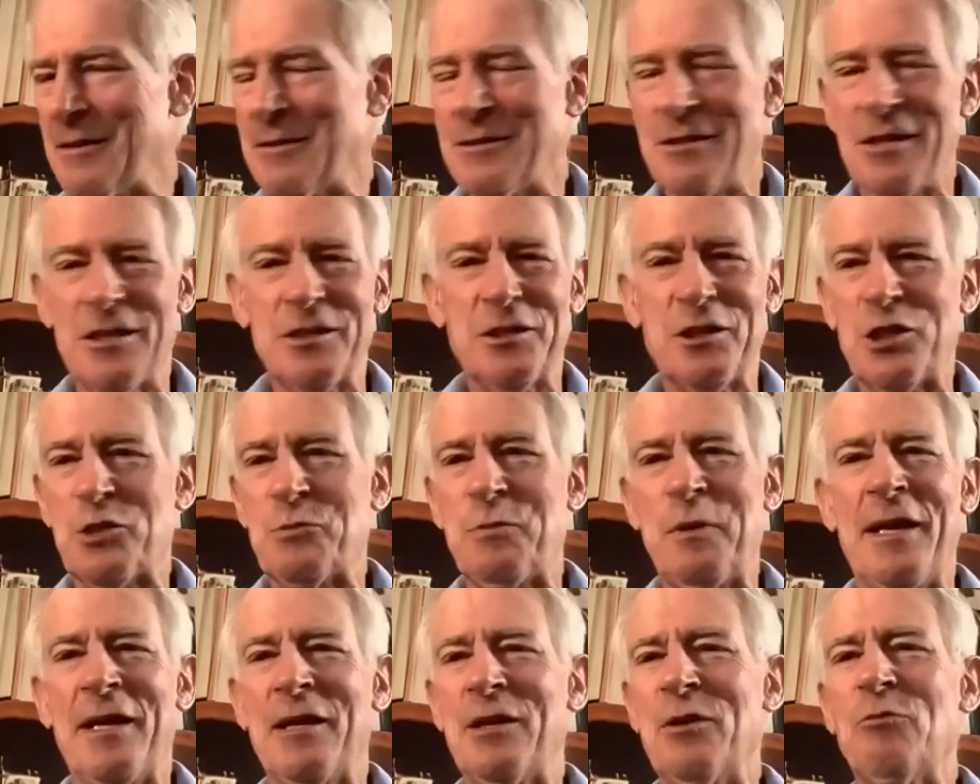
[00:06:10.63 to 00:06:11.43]
just
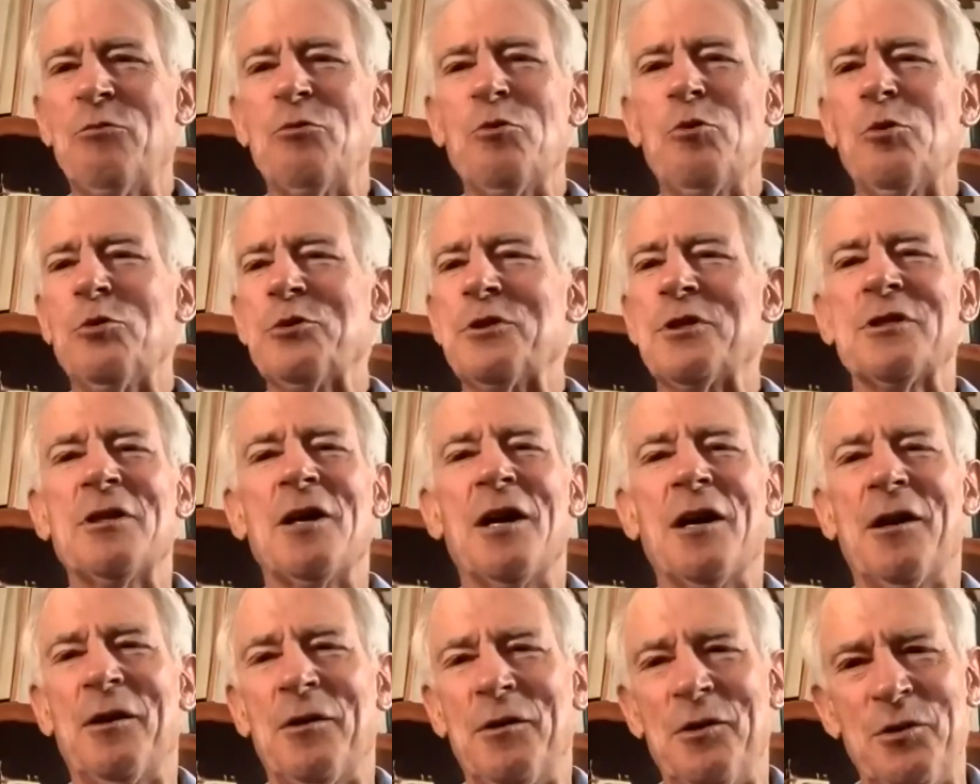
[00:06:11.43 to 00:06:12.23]
explaining the rules is
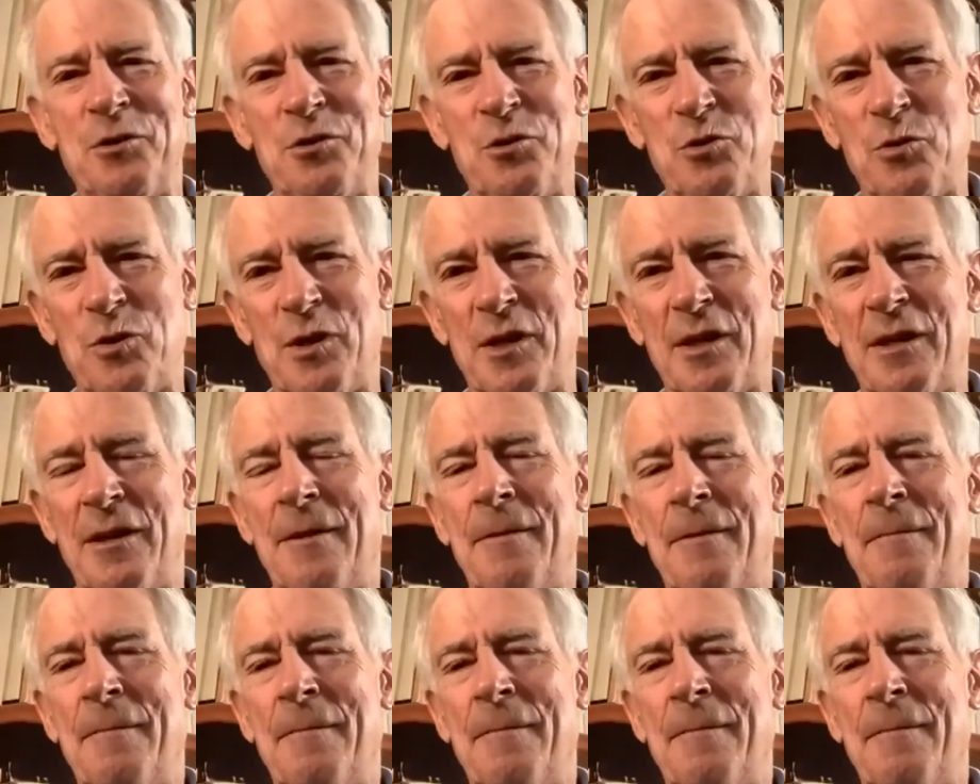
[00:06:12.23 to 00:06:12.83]
not going to do it.